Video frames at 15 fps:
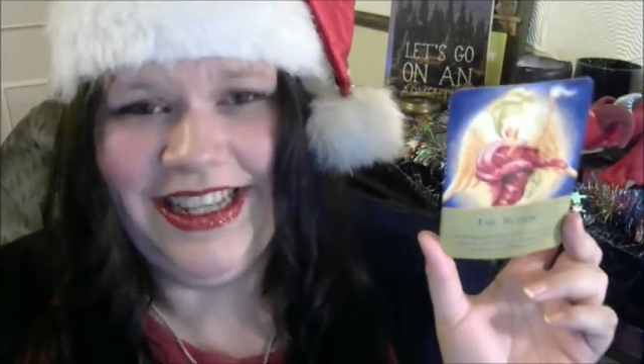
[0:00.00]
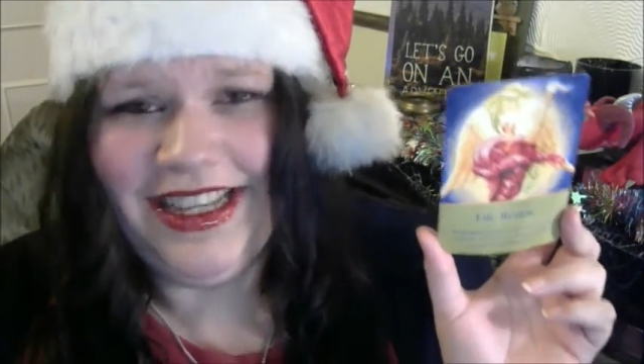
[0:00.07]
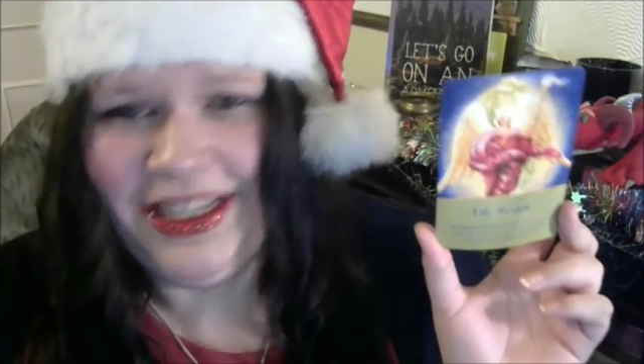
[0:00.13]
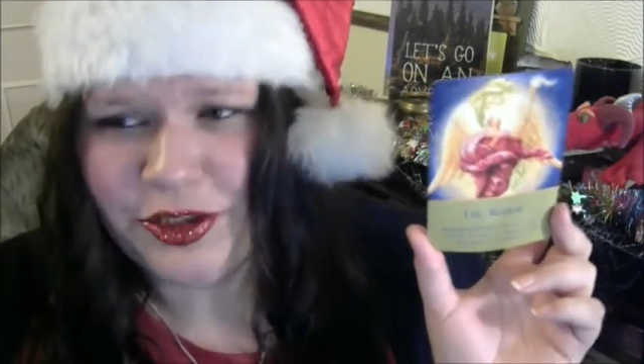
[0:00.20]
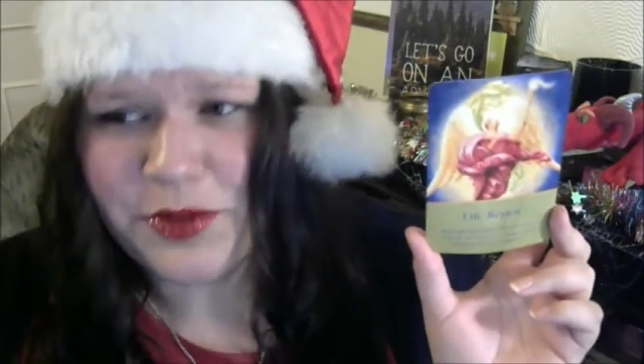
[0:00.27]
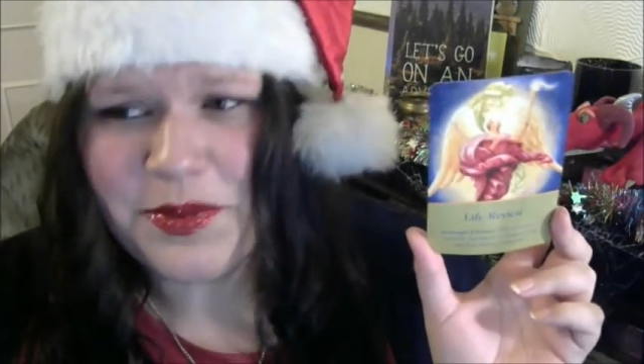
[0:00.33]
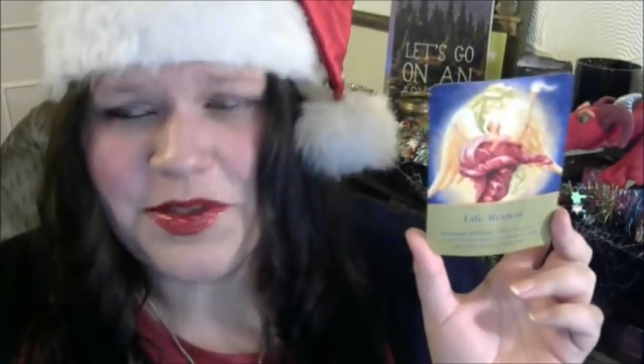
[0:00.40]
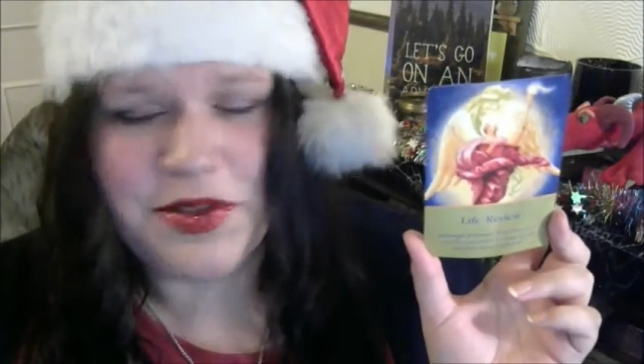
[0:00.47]

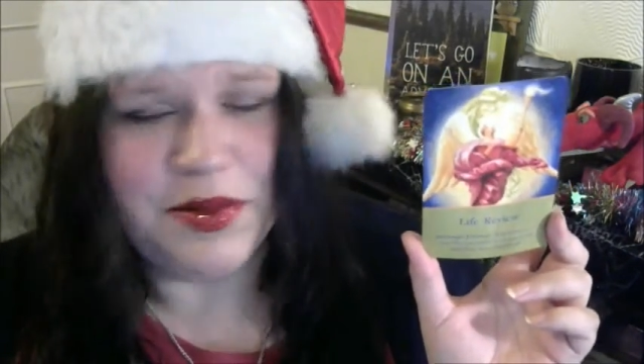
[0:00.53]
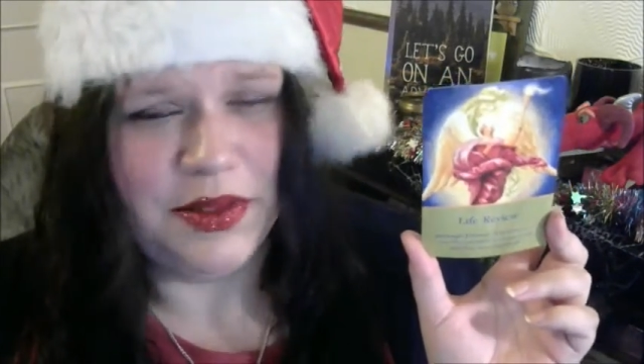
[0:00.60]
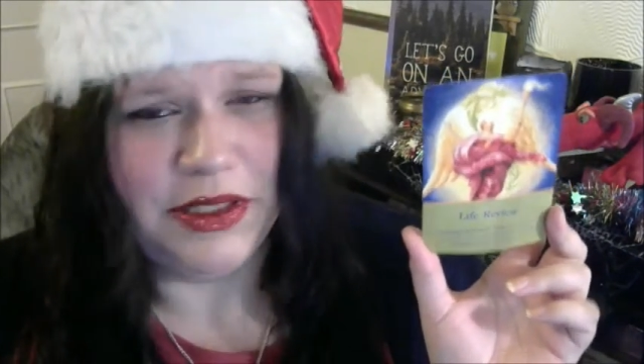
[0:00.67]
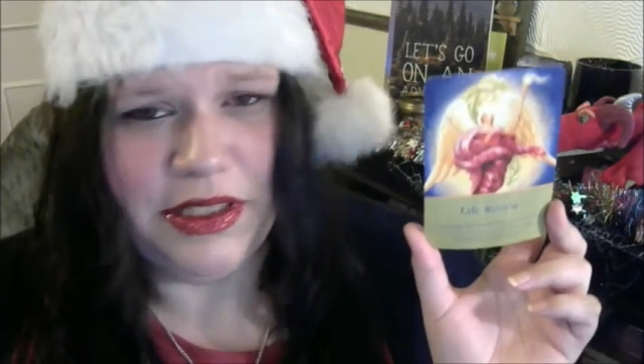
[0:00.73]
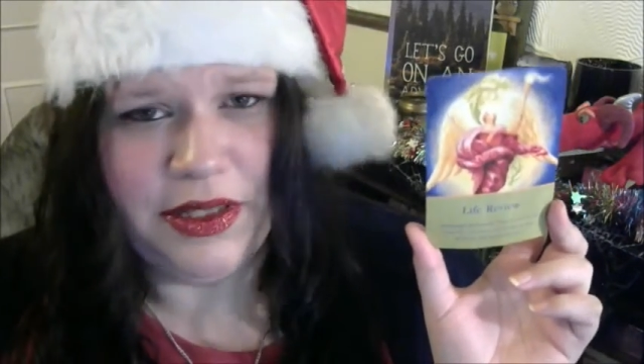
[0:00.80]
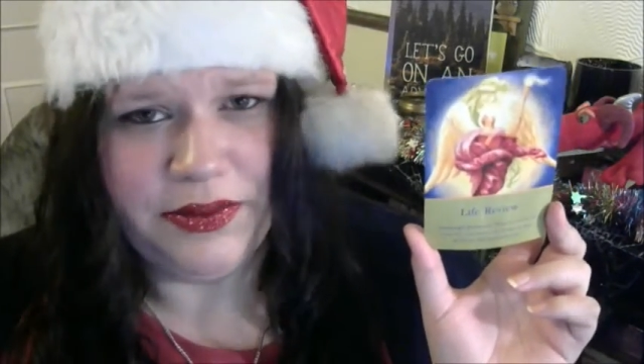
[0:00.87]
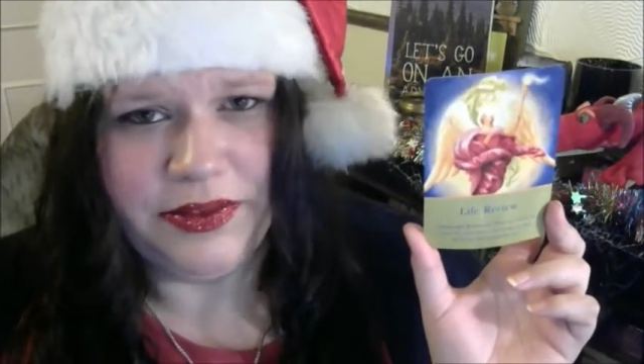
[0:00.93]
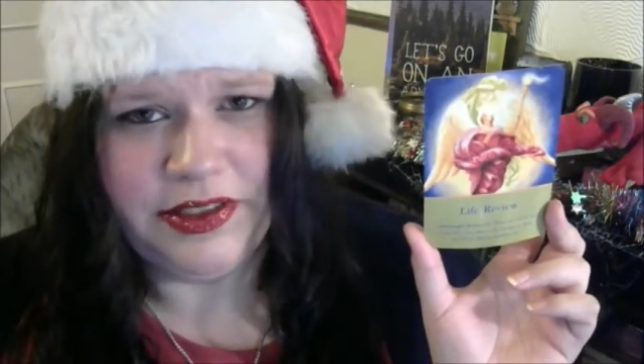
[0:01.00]
It's coming to a
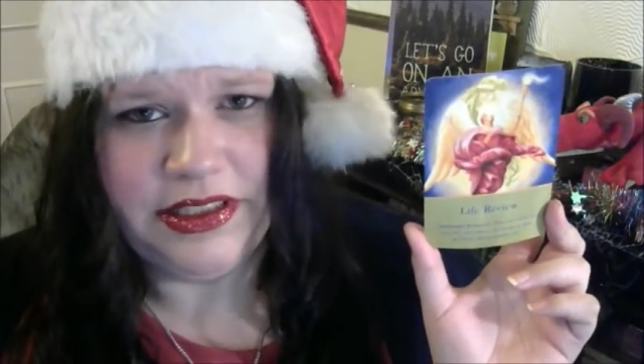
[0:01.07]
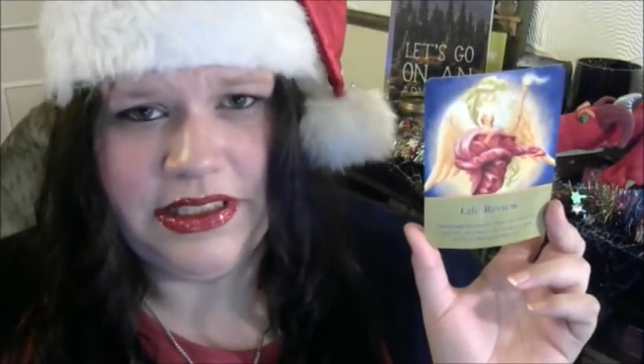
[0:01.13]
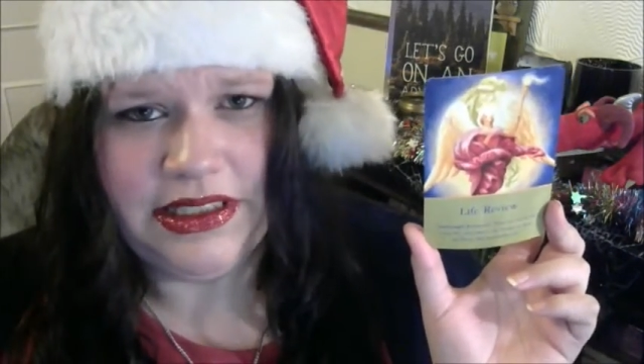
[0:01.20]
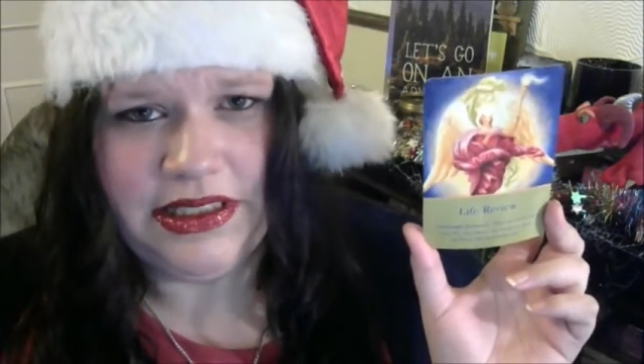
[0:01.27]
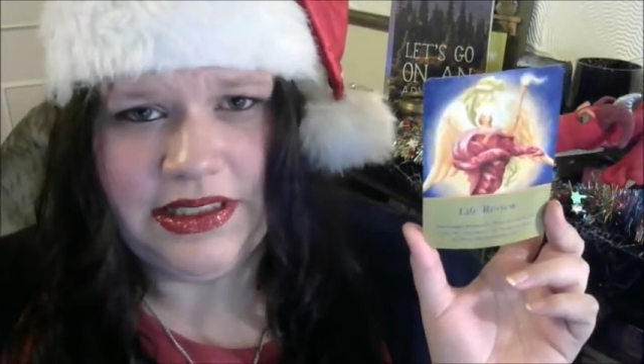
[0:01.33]
close.